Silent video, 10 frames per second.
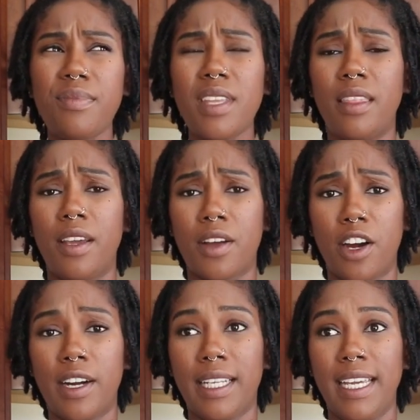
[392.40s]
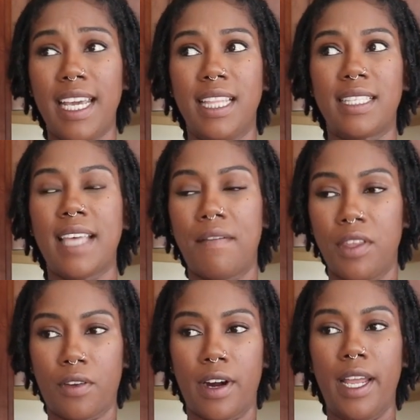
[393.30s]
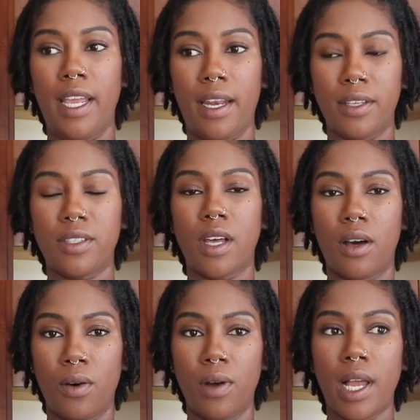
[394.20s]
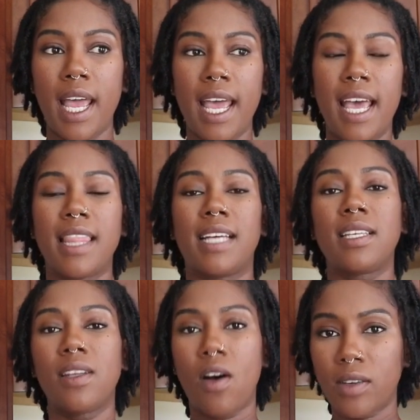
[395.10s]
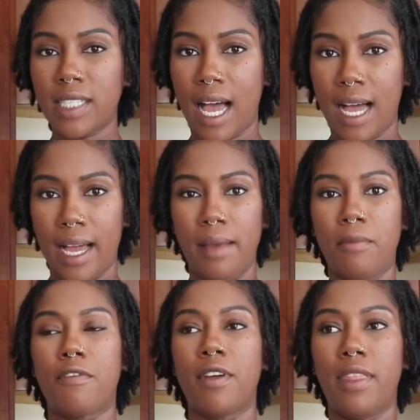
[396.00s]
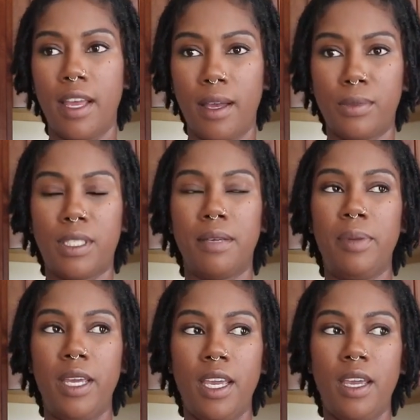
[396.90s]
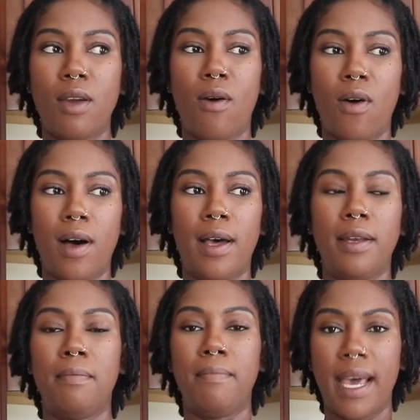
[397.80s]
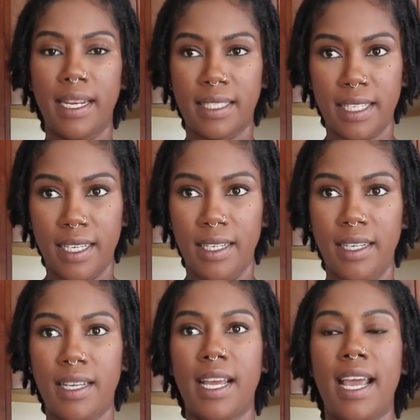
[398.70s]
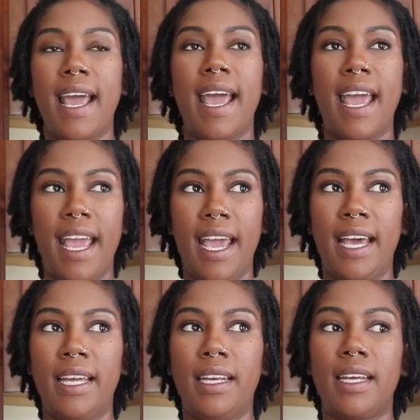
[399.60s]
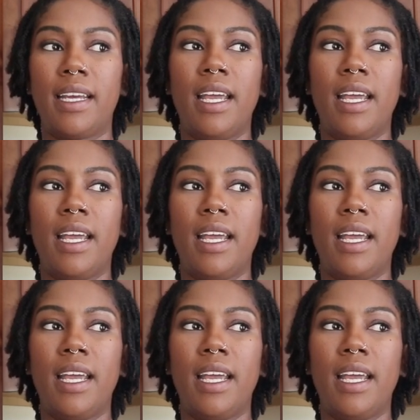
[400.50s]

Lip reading: they're currently in the 7th grade. So that's a long time for them to be on medicine. And